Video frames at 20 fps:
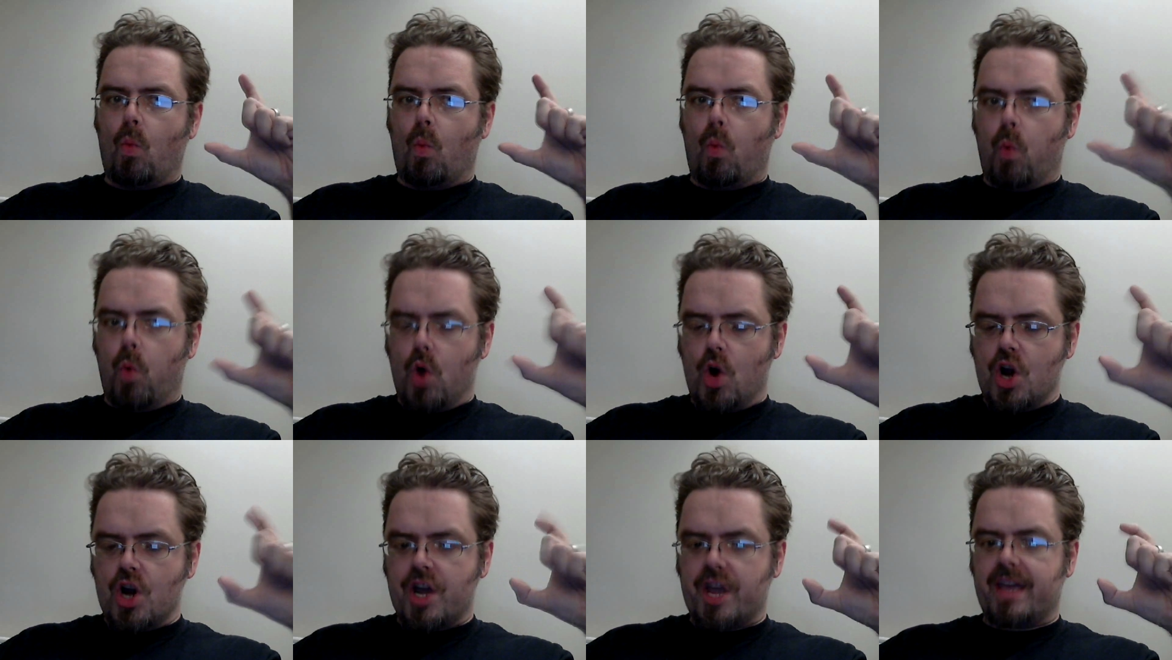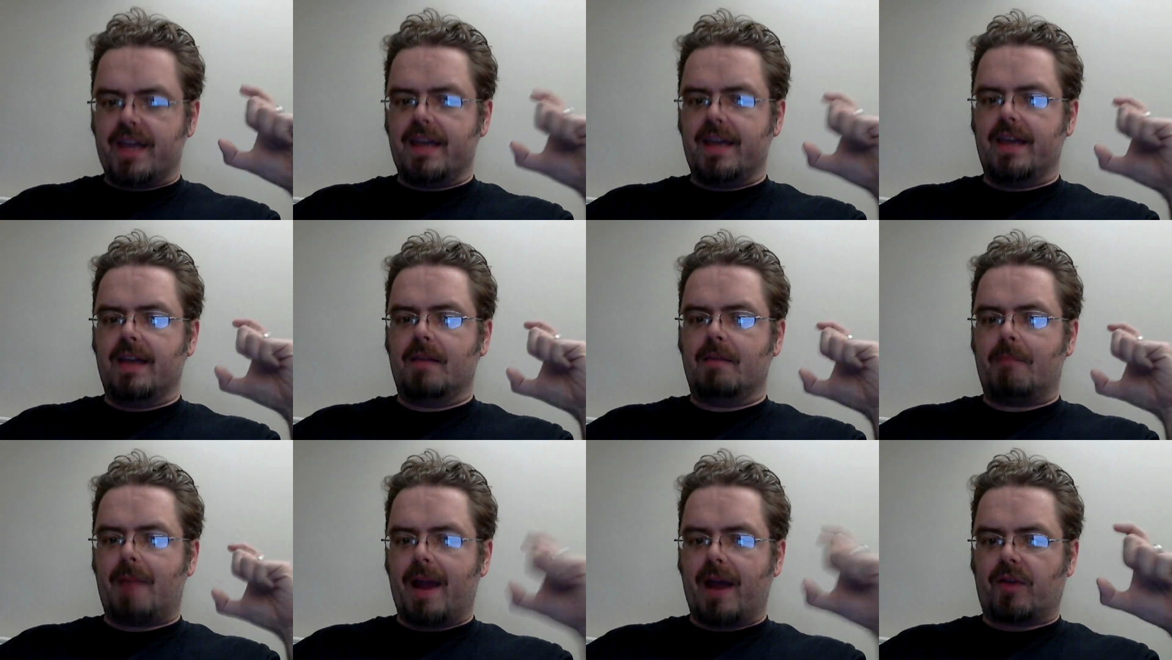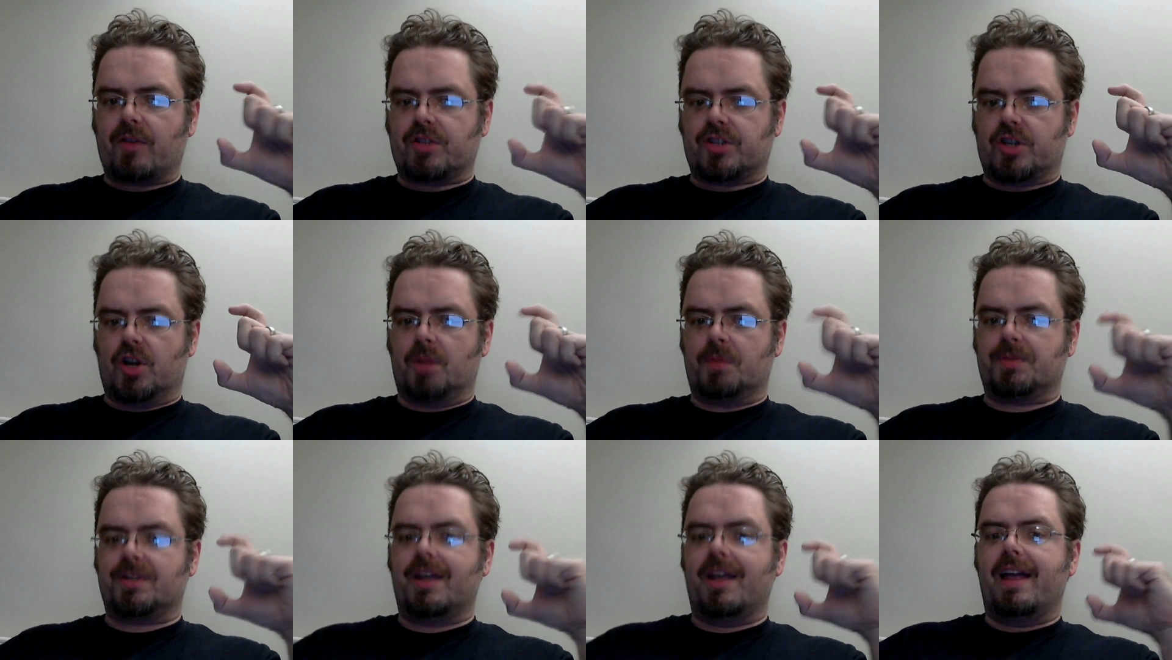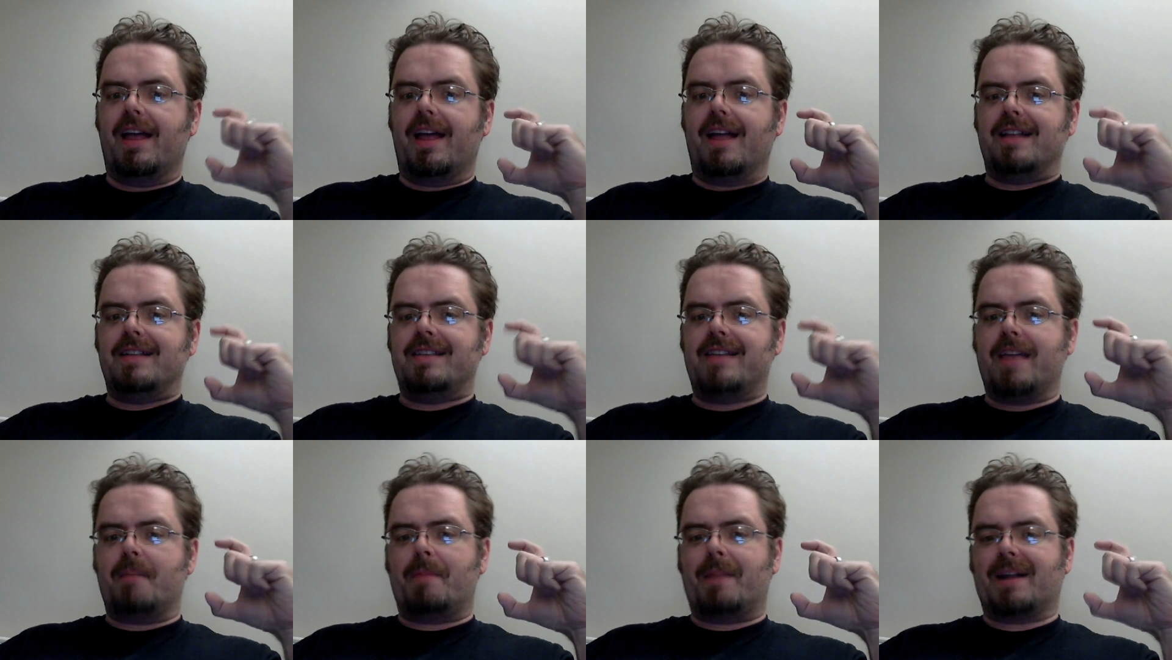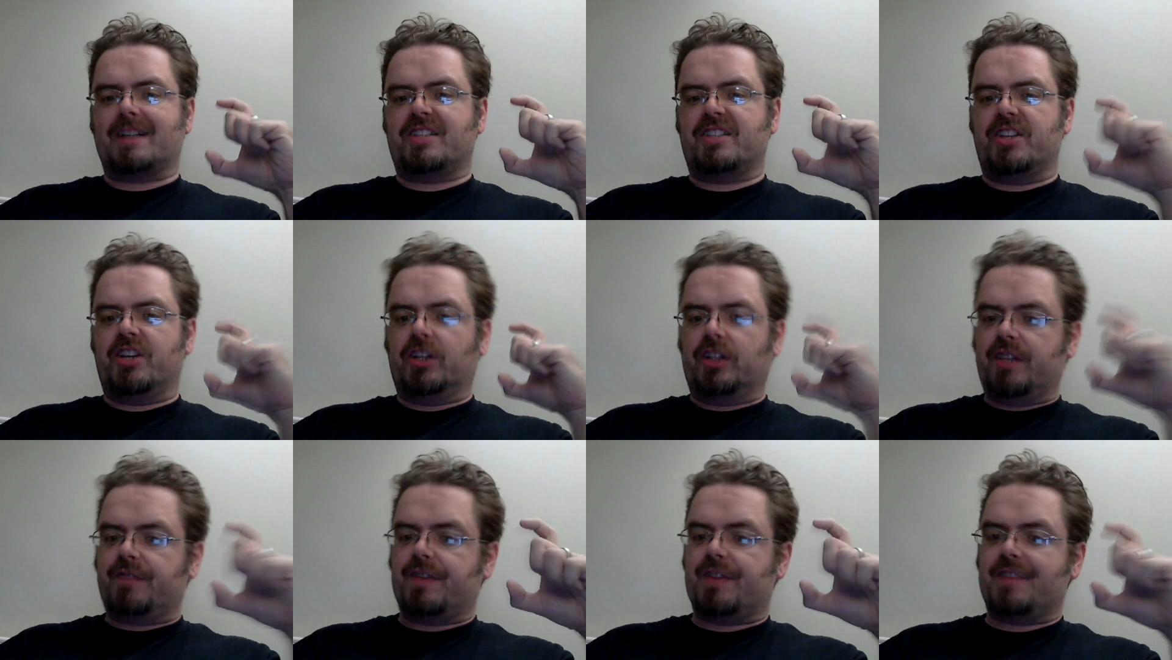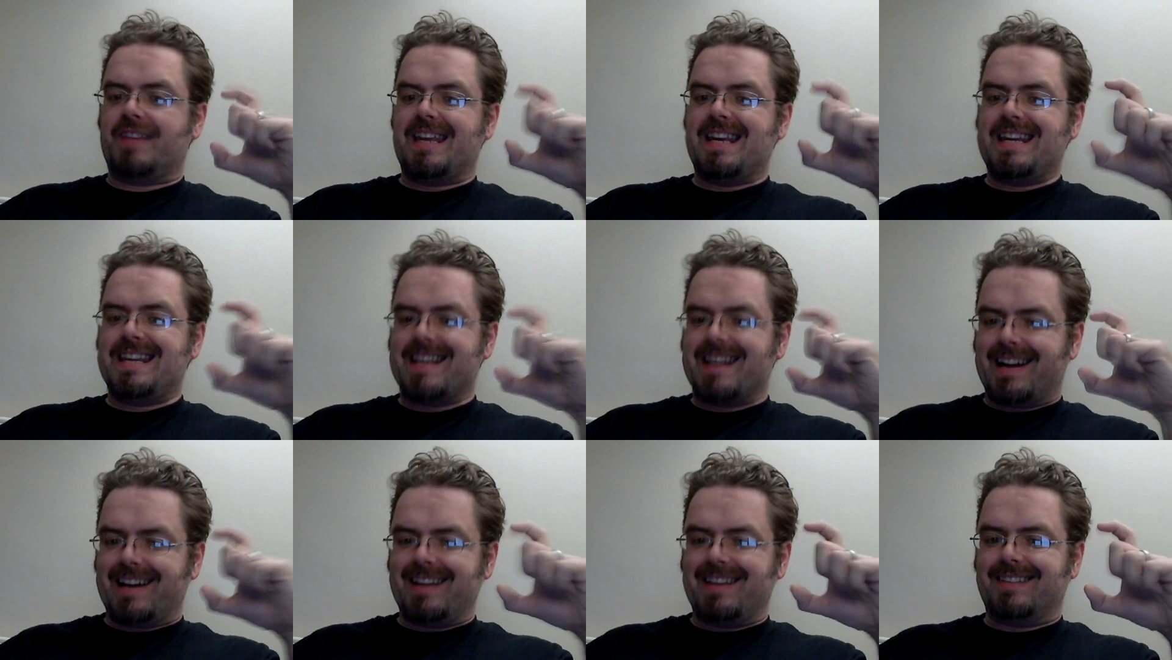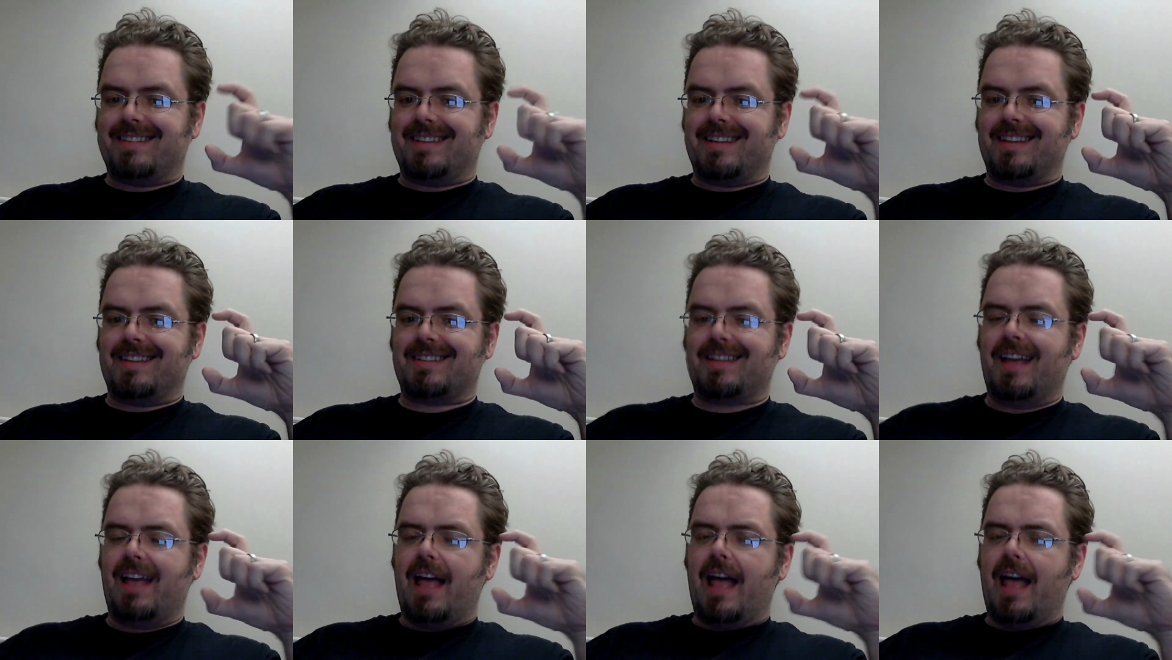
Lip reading: working microscopes date back to the early 1590s,